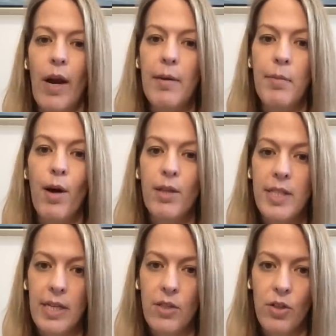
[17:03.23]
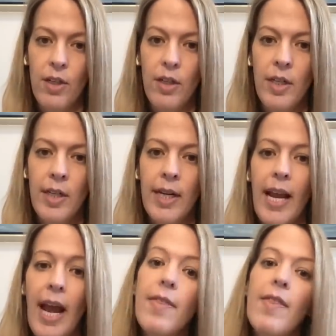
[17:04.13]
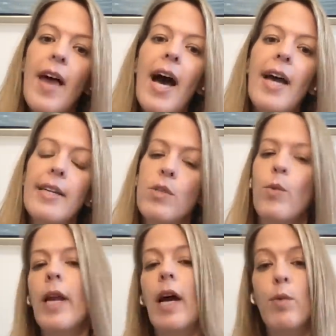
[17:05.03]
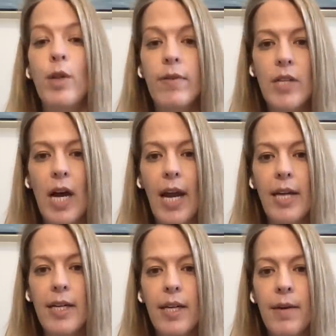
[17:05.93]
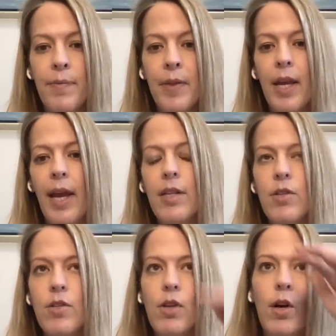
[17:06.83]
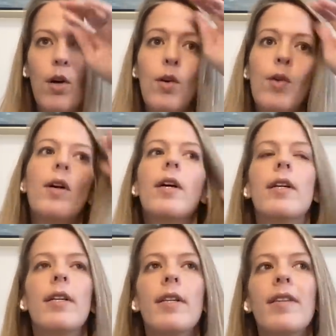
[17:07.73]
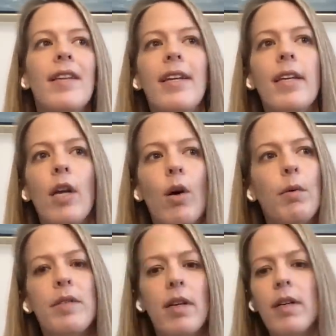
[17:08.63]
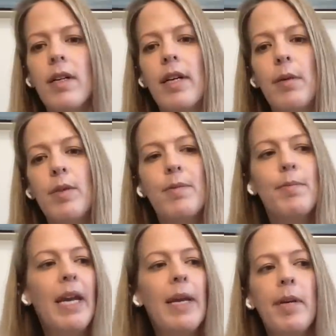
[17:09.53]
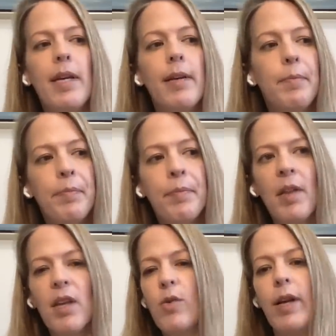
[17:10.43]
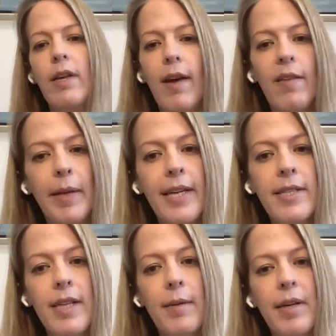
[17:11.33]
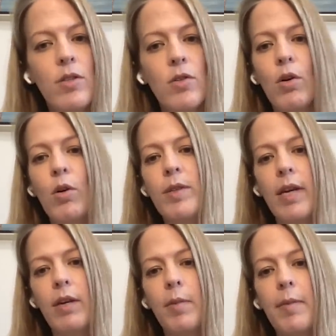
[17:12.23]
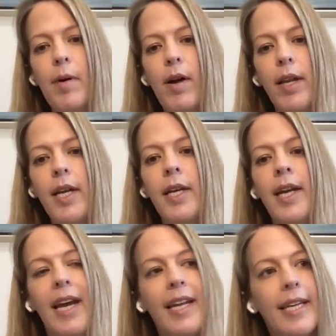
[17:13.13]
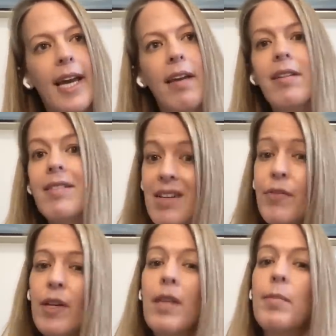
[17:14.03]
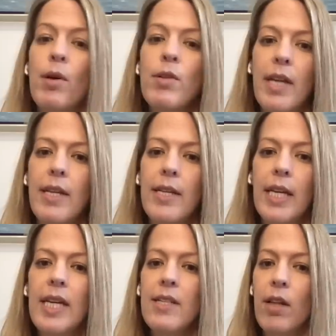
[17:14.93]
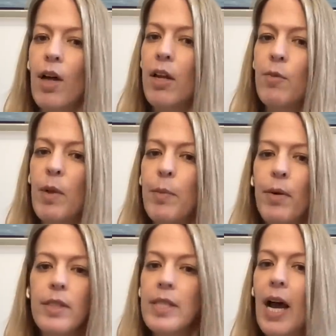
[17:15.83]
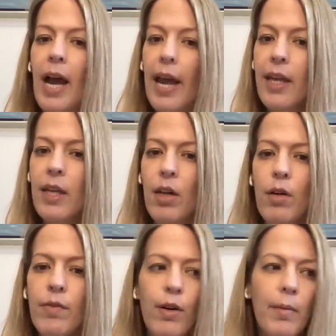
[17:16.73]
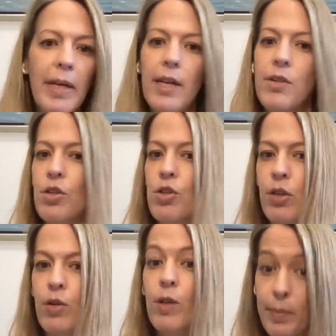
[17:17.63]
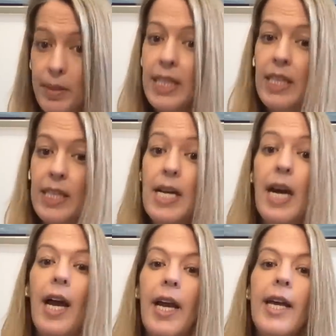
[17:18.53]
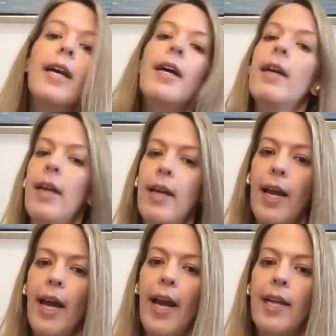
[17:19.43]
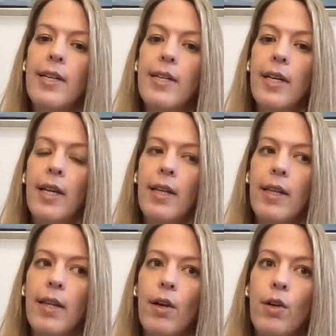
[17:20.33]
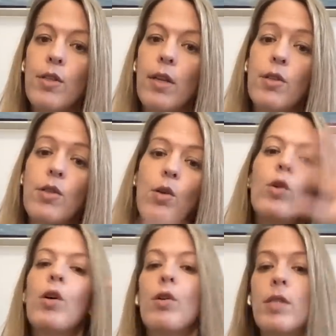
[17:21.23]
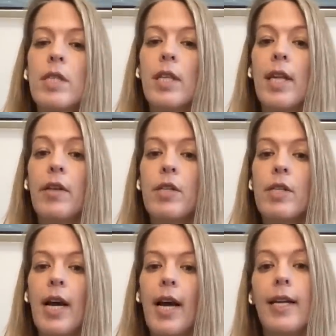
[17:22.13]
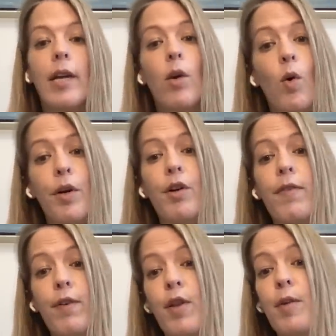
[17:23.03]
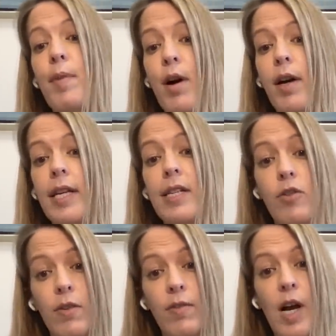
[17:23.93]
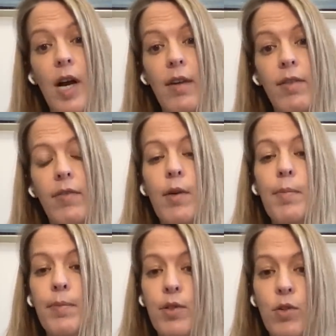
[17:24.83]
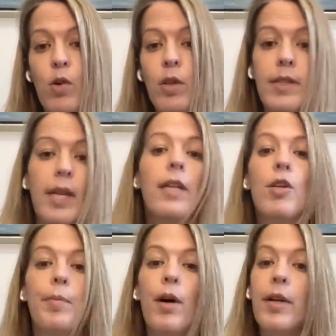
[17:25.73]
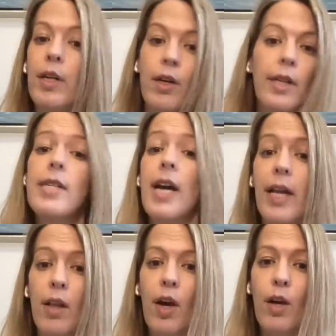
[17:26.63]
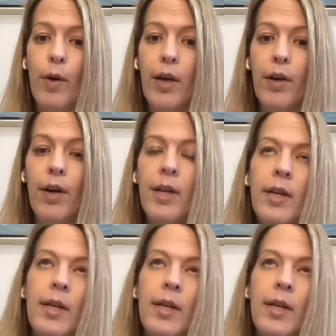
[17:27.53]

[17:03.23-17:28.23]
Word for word: grand mal seizure. And that is when I would have died. And so, you know, it was maybe 25 minutes that my soul was out of my body. And again, different than most NDEs. A lot of people die, you know, for a minute or two, completely die. And their soul goes to the other side in order for their body to survive. If your soul is in your body, you're going to die a lot quicker.